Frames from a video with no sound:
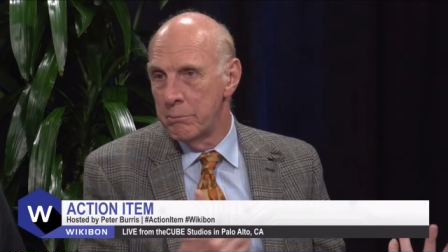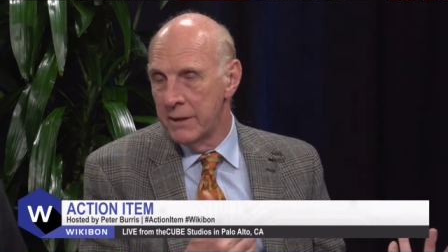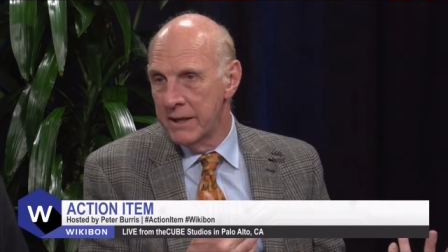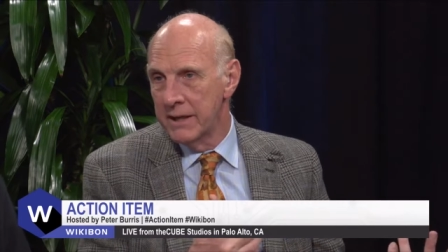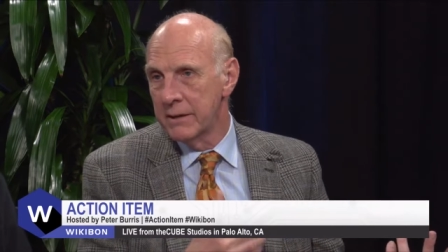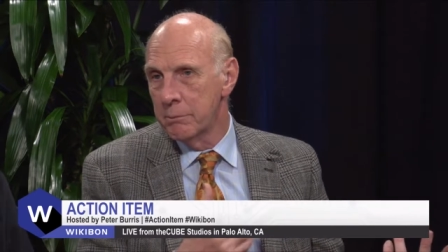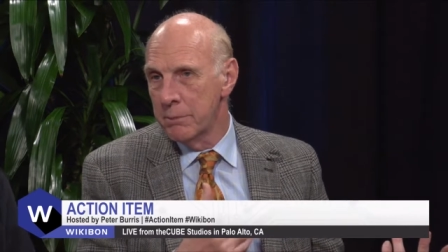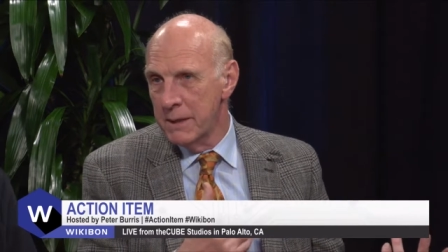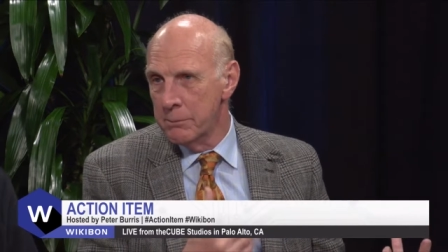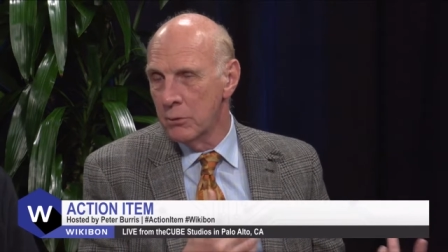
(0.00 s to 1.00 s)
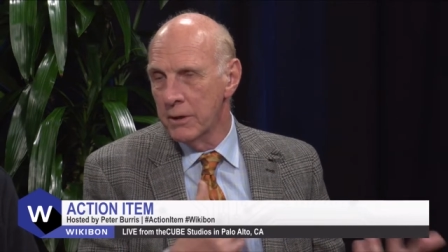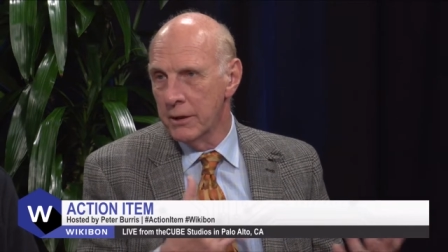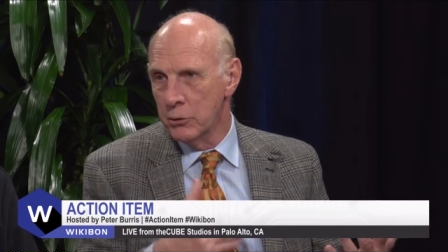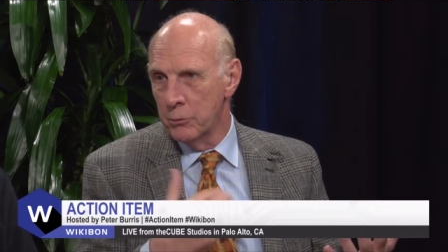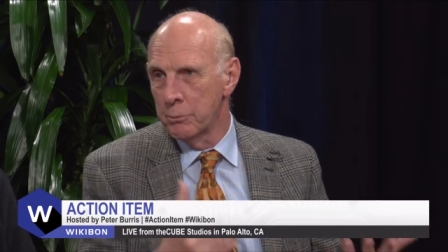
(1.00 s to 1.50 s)
being people
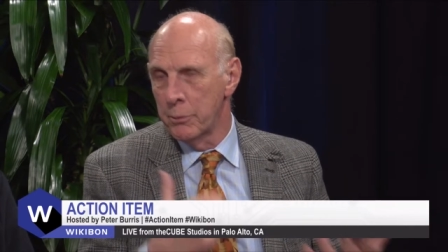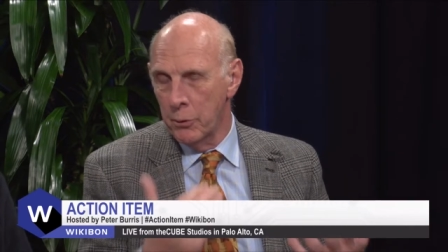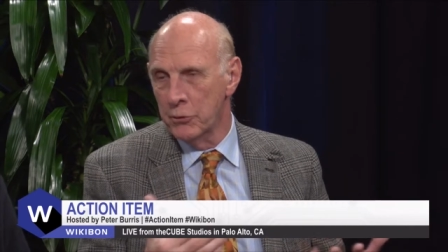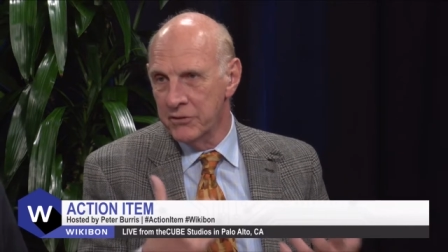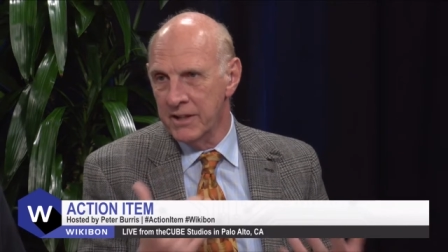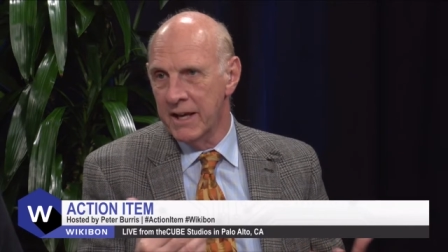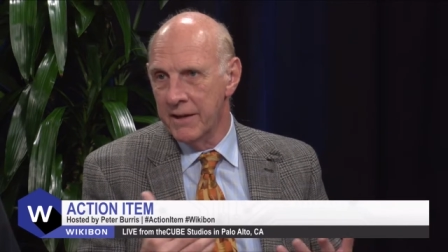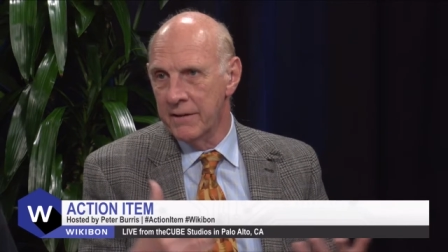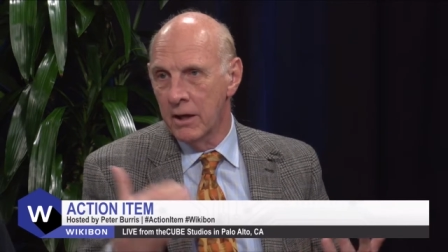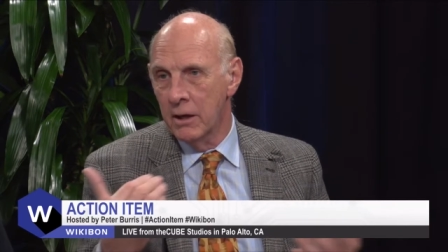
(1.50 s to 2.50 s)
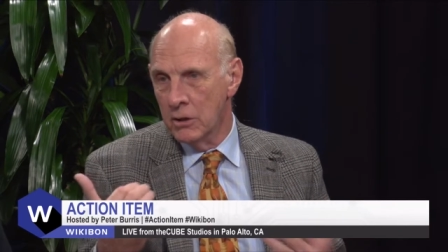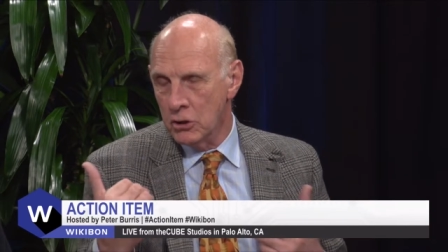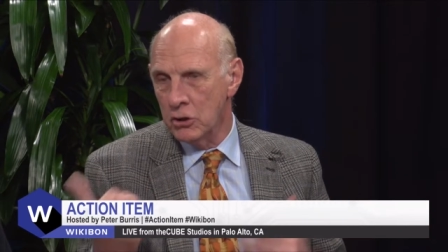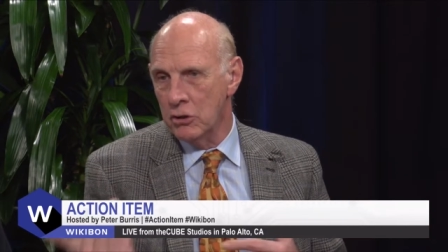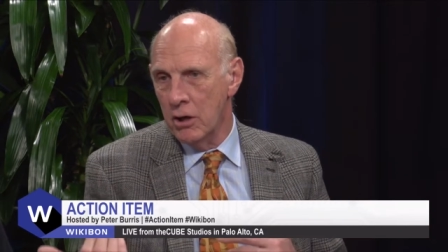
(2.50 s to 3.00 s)
that could put together
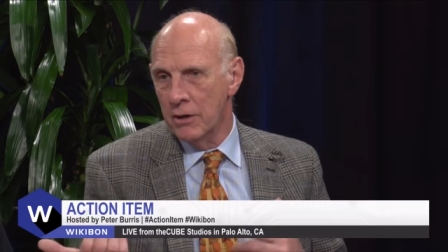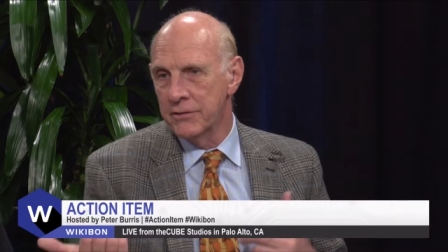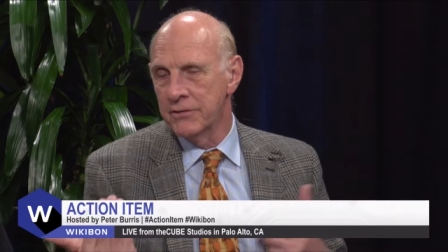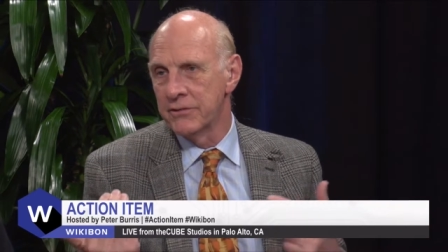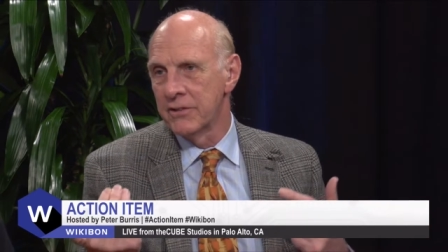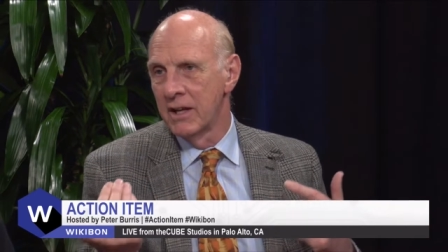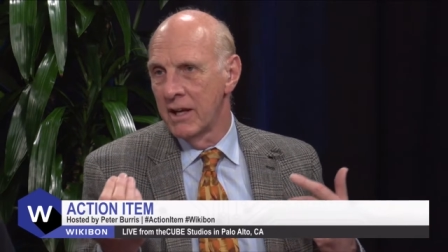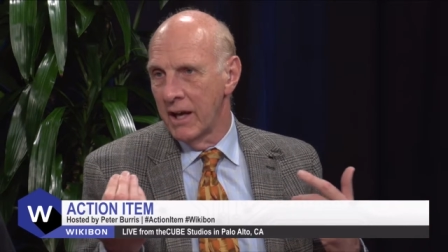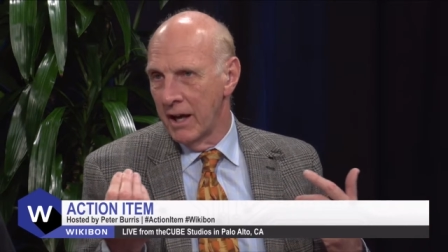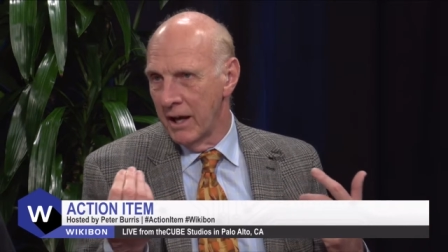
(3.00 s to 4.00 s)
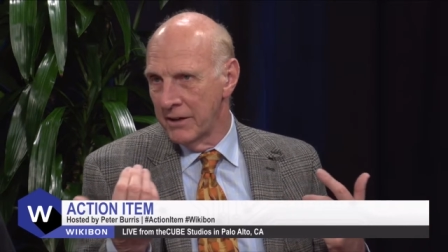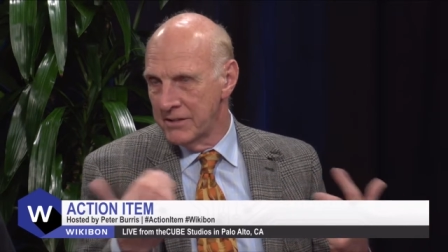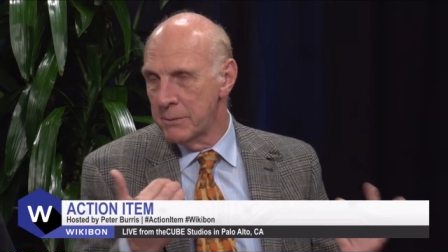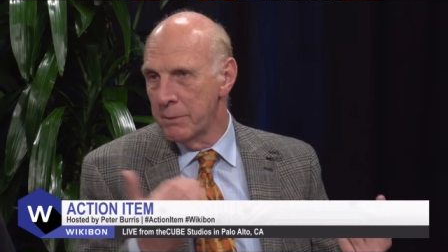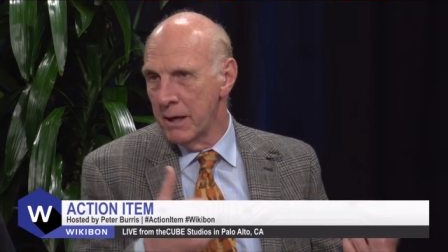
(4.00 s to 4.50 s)
cross uh,
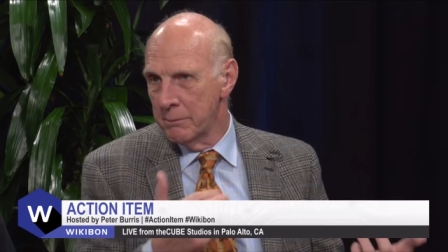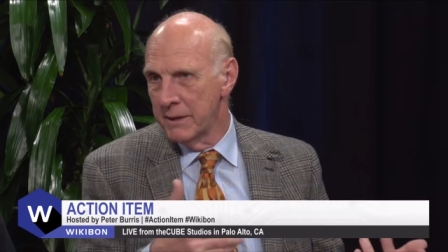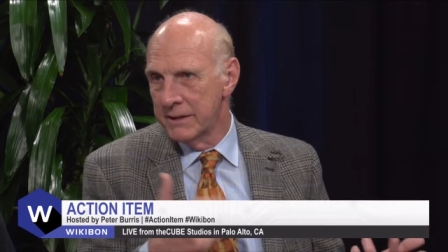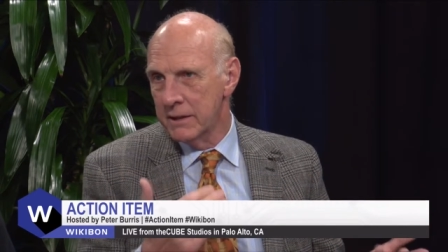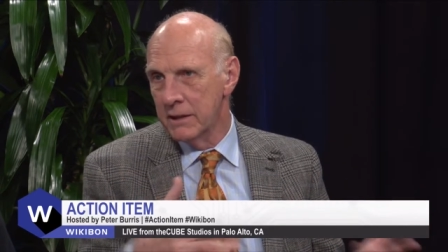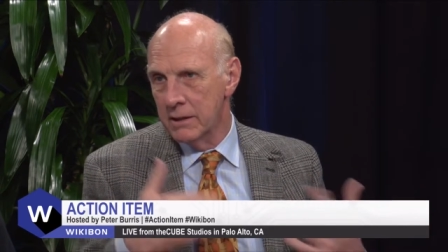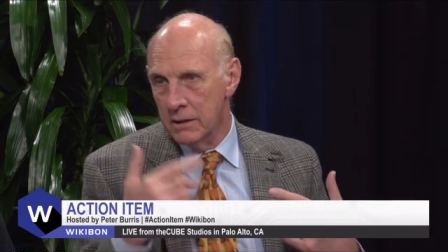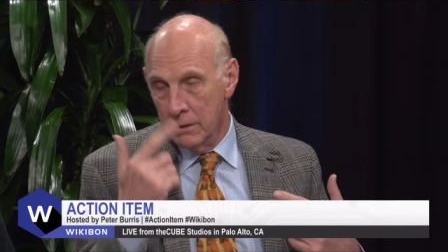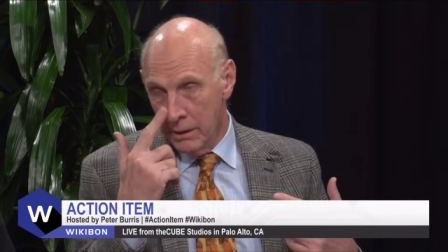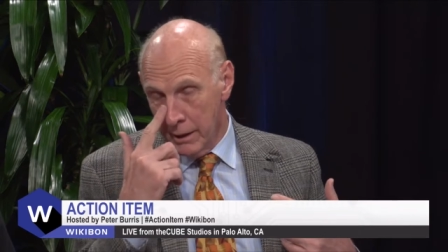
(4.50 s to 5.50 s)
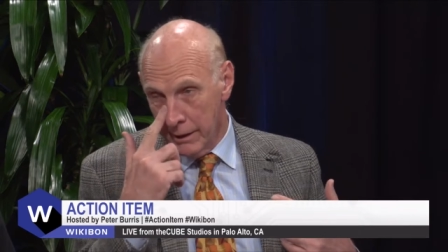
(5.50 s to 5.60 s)
departmental